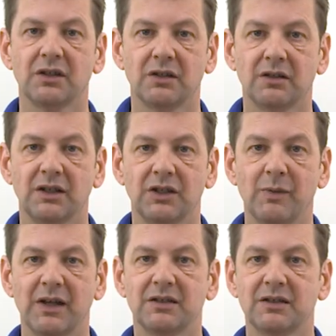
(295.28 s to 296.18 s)
in our
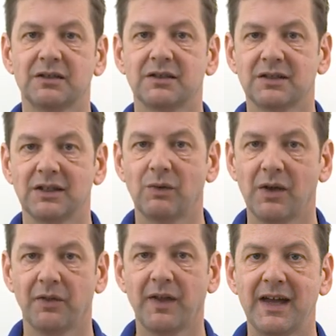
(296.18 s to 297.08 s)
incubators to see
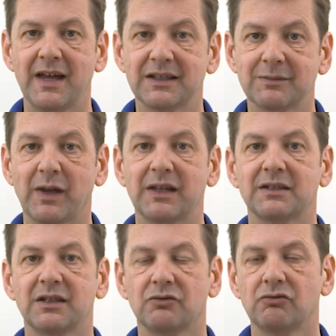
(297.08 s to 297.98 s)
whether the
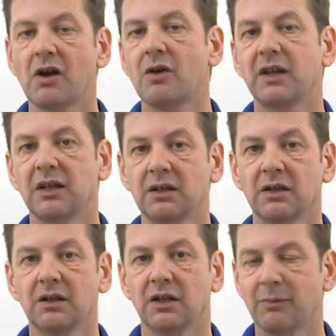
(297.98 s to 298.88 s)
airspace is growing
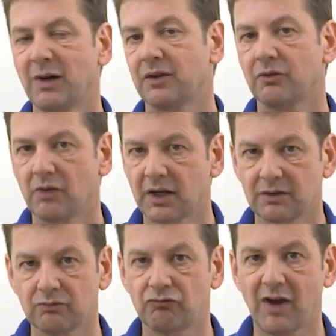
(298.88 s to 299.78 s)
at about the right
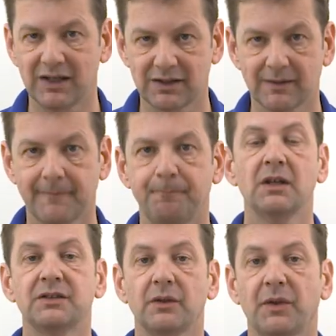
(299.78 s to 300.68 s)
rate.
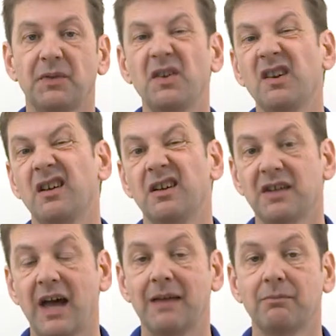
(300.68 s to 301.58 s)
So the third
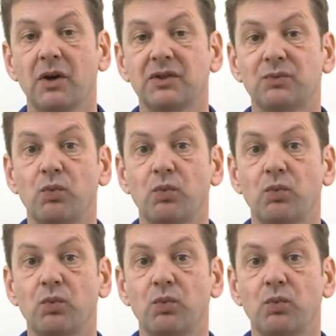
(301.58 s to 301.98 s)
and most